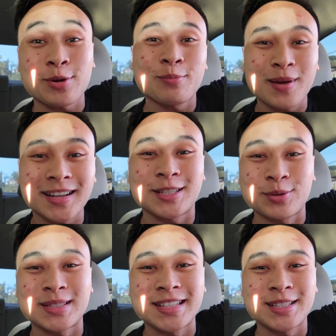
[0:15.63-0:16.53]
Welcome back to
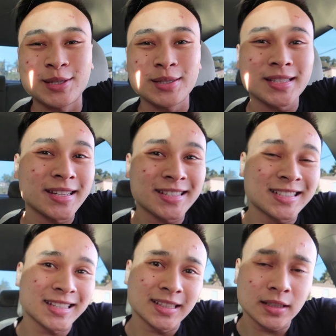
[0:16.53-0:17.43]
Twisted Tuesdays.